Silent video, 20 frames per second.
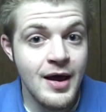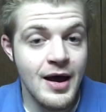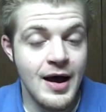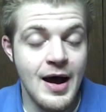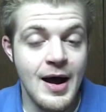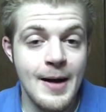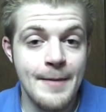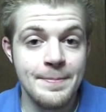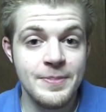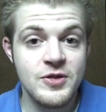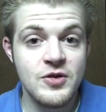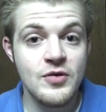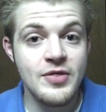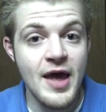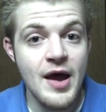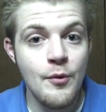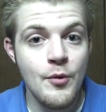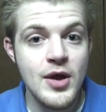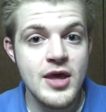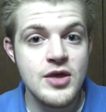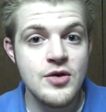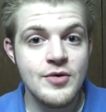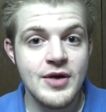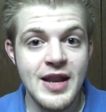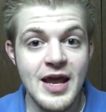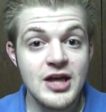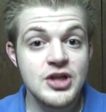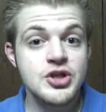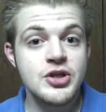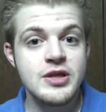Um, so that way you
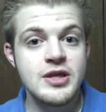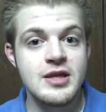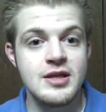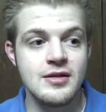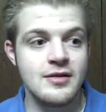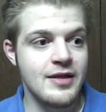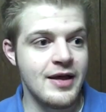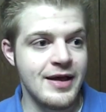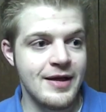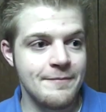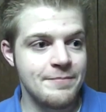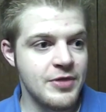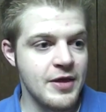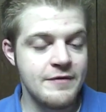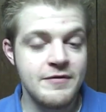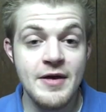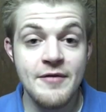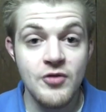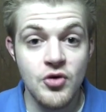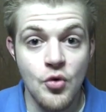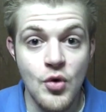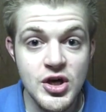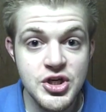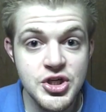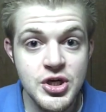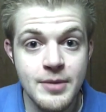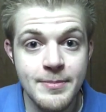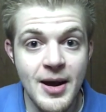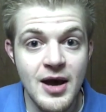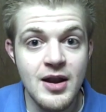can actually, like, if you have a
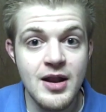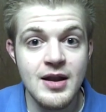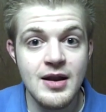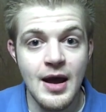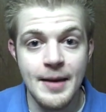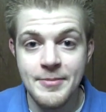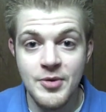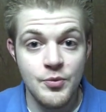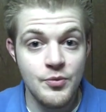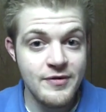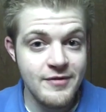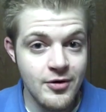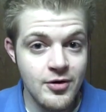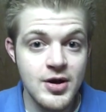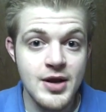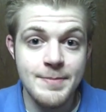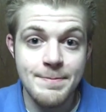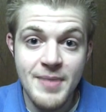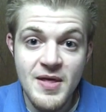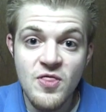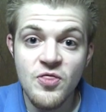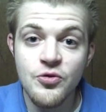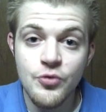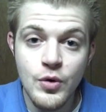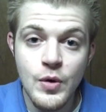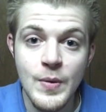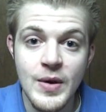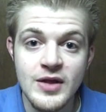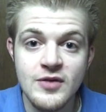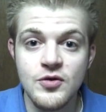question about it, I mean, we've already been
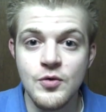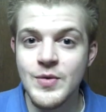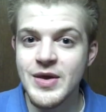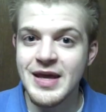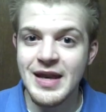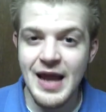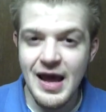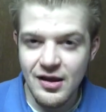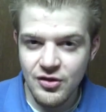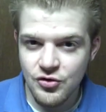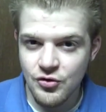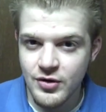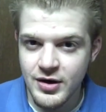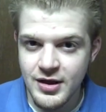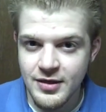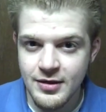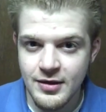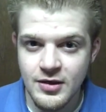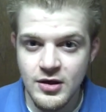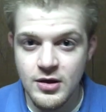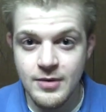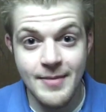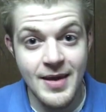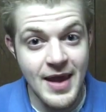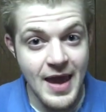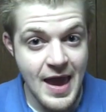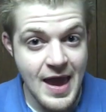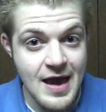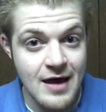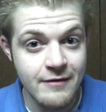through it, so we can answer anything that you may
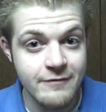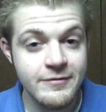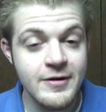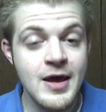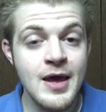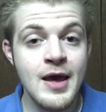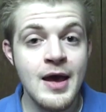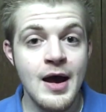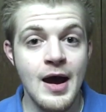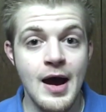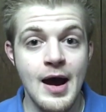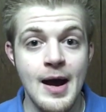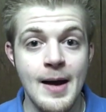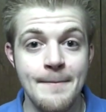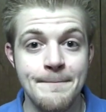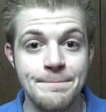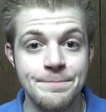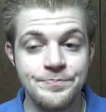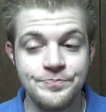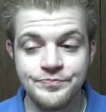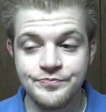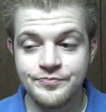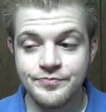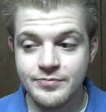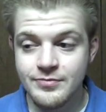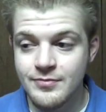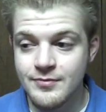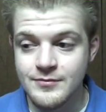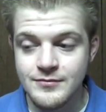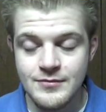have. Um,
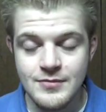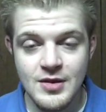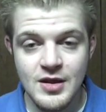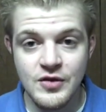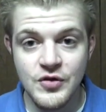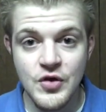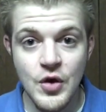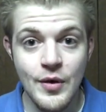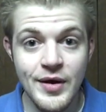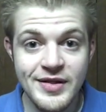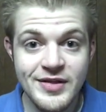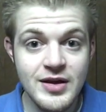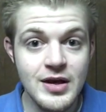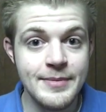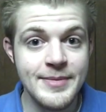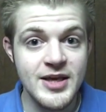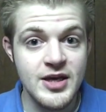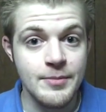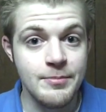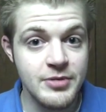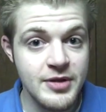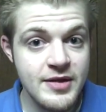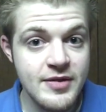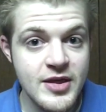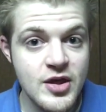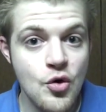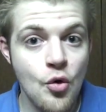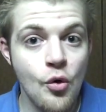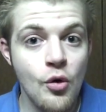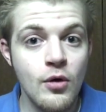so it's going to be
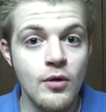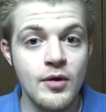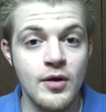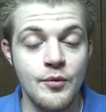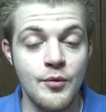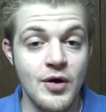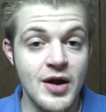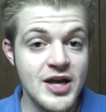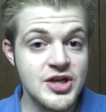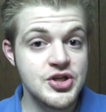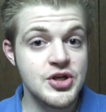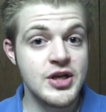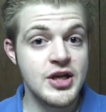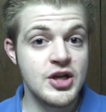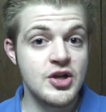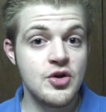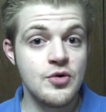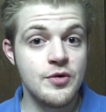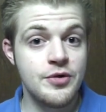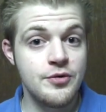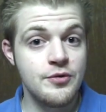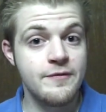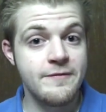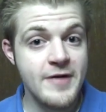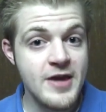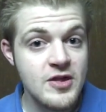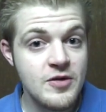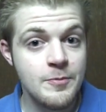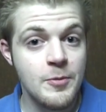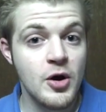completely cool. We're actually going to do it through
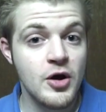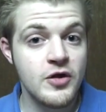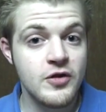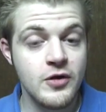Facebook.